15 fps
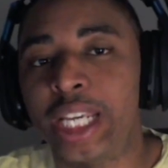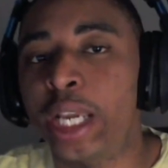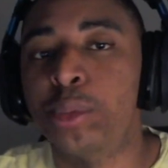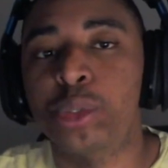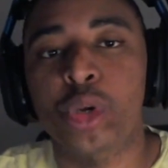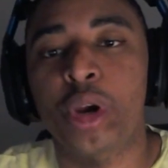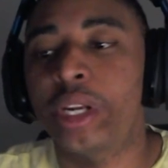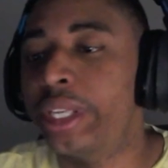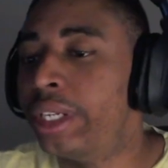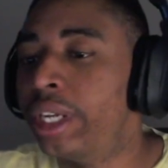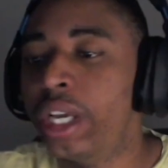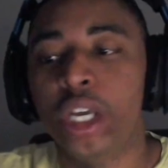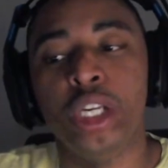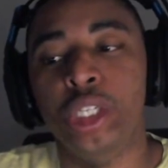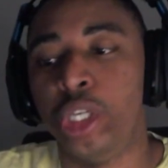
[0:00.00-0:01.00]
like James
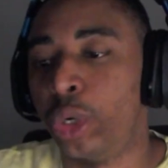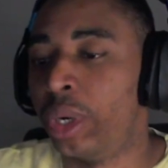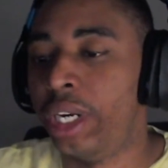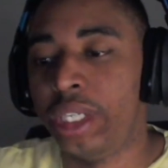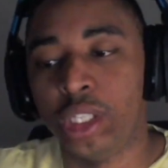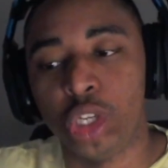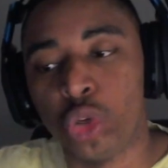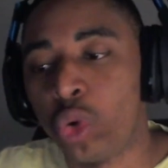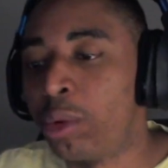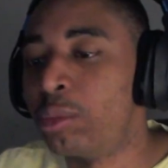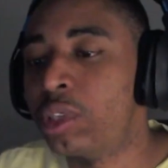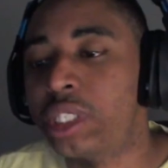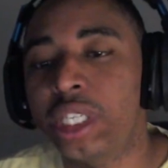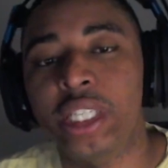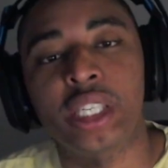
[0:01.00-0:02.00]
Harden during the
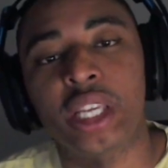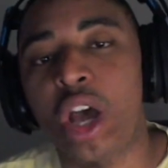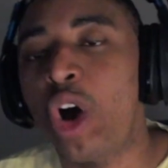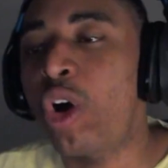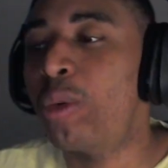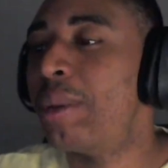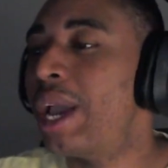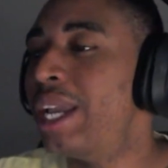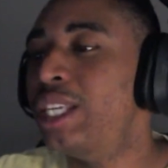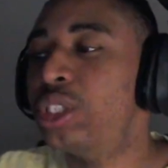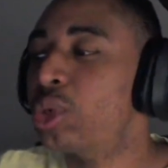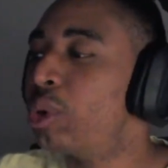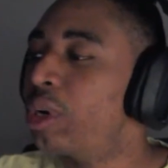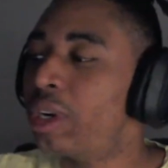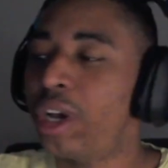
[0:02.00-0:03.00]
normal season. Oh man,
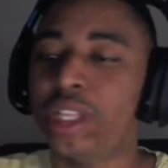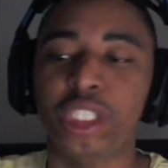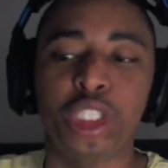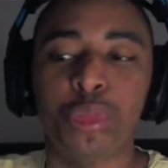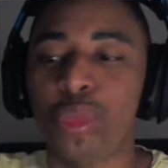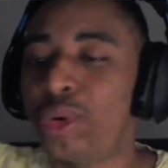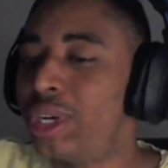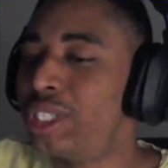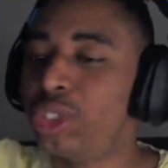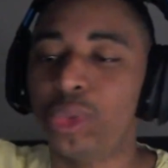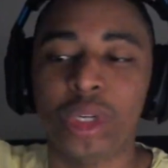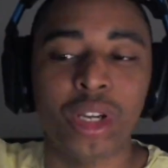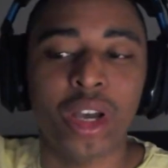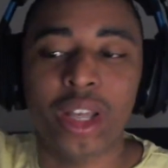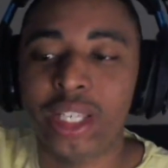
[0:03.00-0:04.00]
he's scoring all these points,
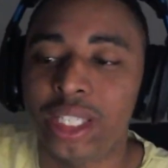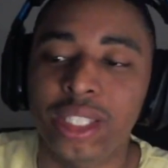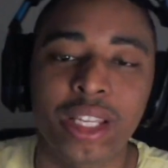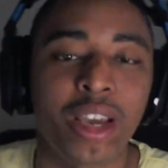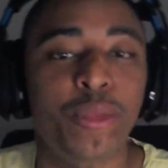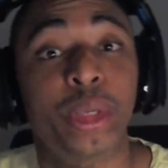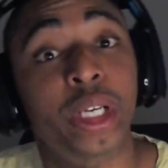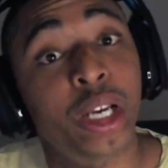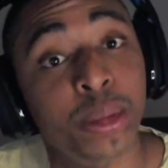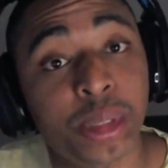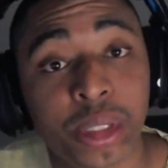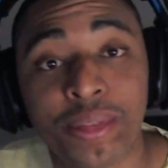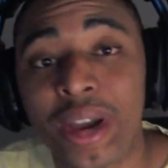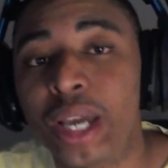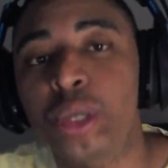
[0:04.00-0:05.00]
doing all this stuff. When it
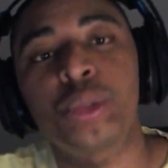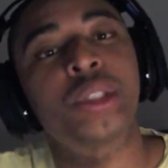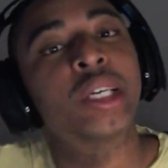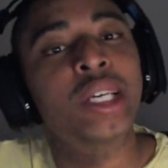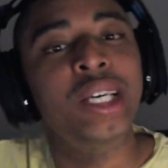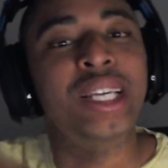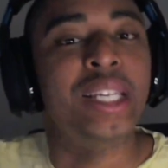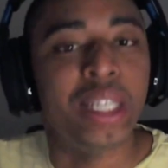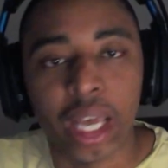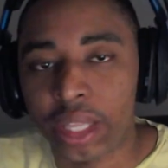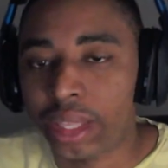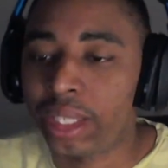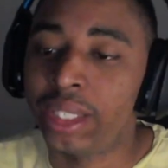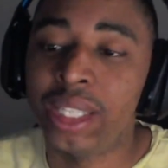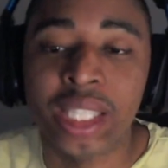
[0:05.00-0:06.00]
comes to the finals,
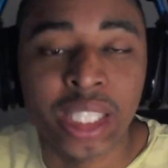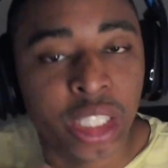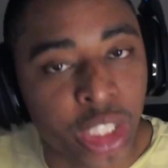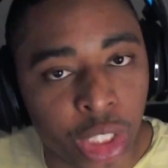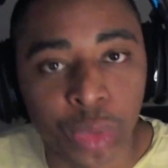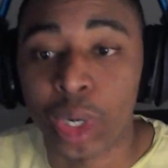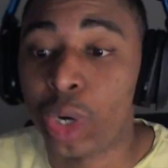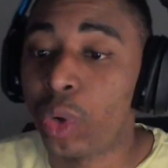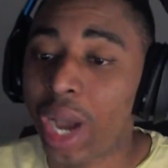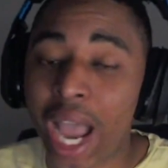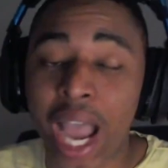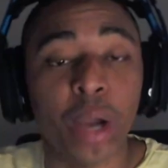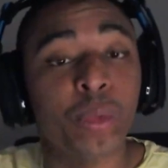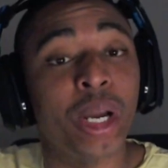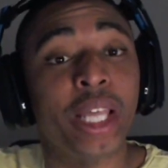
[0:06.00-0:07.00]
nothing, zero.
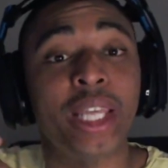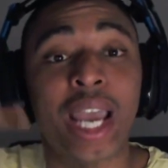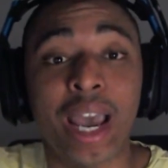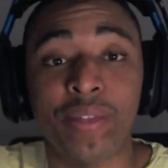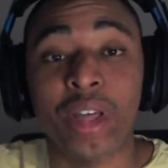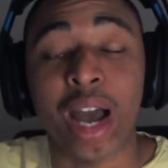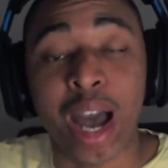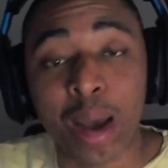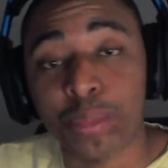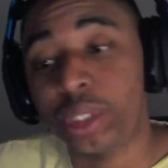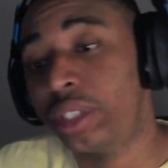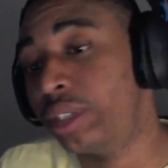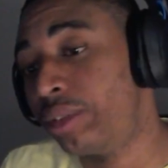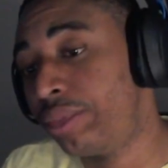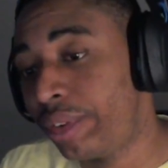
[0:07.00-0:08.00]
I'd rather have the
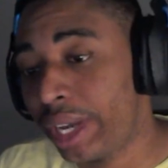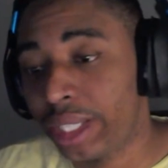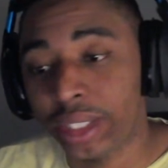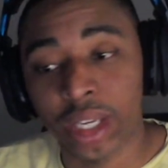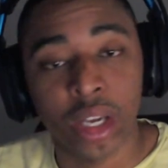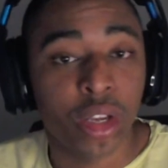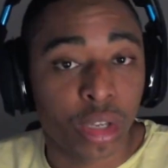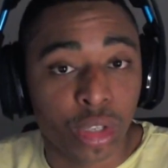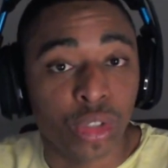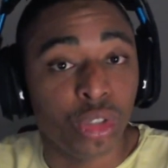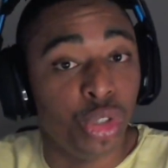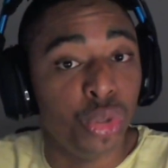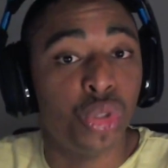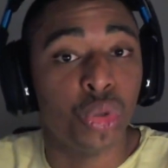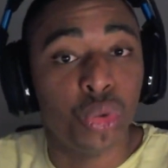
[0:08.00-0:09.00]
opposite effect.
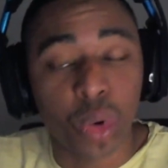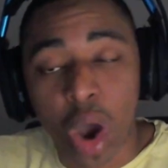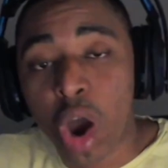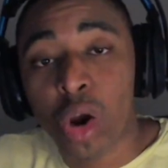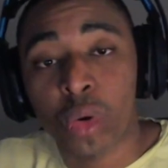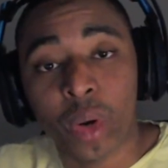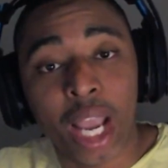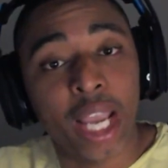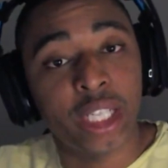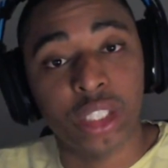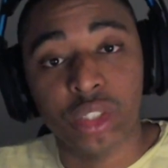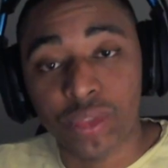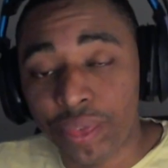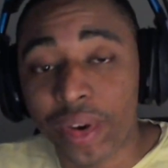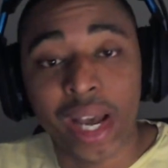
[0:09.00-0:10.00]
You do all
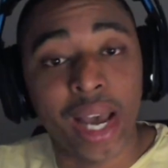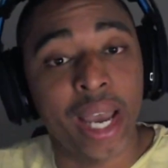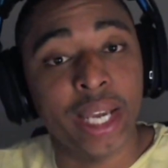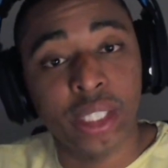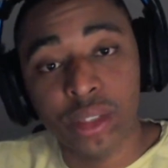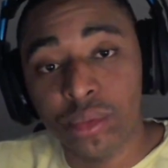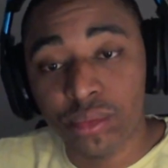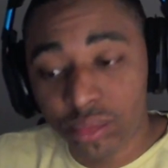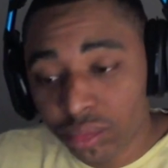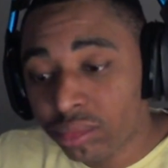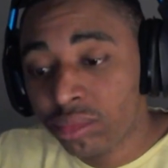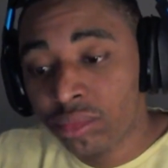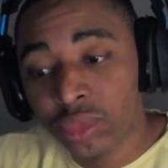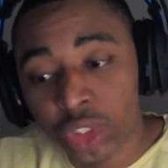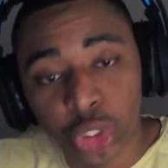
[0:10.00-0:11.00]
right to fine
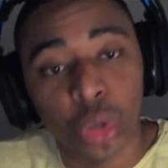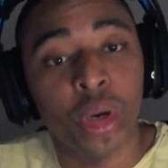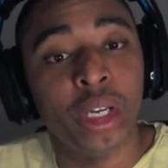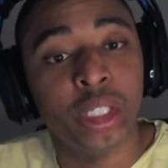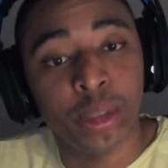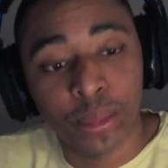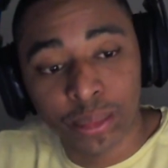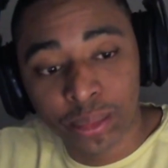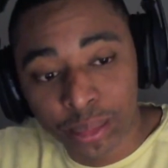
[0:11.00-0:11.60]
during the